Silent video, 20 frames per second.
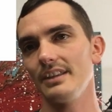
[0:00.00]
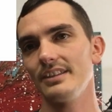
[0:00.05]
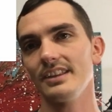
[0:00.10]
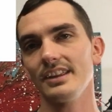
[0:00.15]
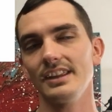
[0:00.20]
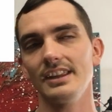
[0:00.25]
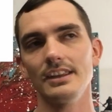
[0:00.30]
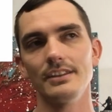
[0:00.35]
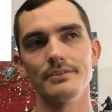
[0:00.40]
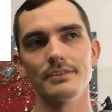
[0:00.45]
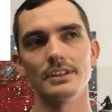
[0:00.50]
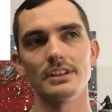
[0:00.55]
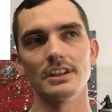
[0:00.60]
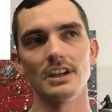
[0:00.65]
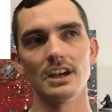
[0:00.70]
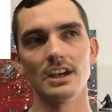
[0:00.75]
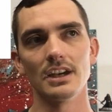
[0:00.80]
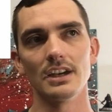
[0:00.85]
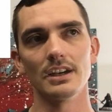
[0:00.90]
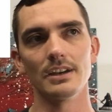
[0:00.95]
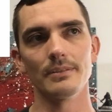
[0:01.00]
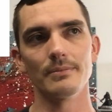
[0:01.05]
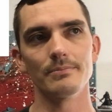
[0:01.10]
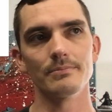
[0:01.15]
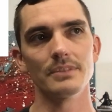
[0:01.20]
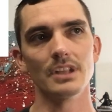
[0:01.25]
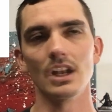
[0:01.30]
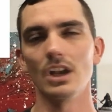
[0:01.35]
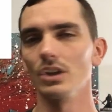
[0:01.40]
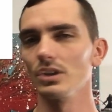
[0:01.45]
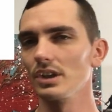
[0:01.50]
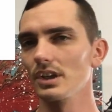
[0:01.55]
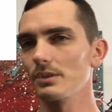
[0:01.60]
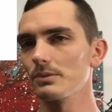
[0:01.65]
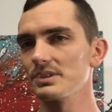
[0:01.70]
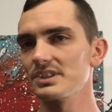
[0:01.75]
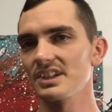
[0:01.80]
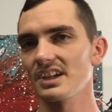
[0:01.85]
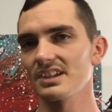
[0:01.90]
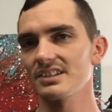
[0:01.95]
I think even uh, you know
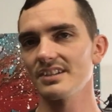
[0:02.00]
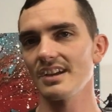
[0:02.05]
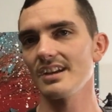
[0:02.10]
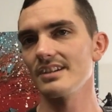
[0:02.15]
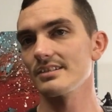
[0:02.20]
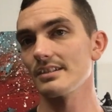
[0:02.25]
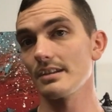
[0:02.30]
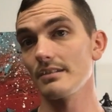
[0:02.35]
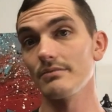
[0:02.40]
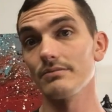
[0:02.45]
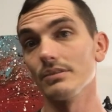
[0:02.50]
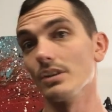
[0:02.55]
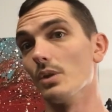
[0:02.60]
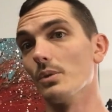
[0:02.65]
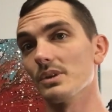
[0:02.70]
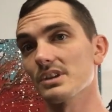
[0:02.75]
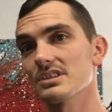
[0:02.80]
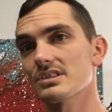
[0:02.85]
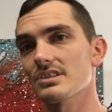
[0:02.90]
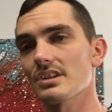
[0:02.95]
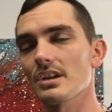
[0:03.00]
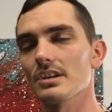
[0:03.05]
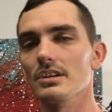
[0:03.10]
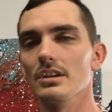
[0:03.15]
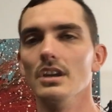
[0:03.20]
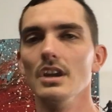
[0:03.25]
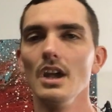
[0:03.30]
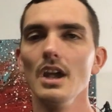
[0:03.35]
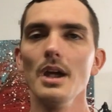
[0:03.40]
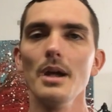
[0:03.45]
Liquitex has a Flow Extender.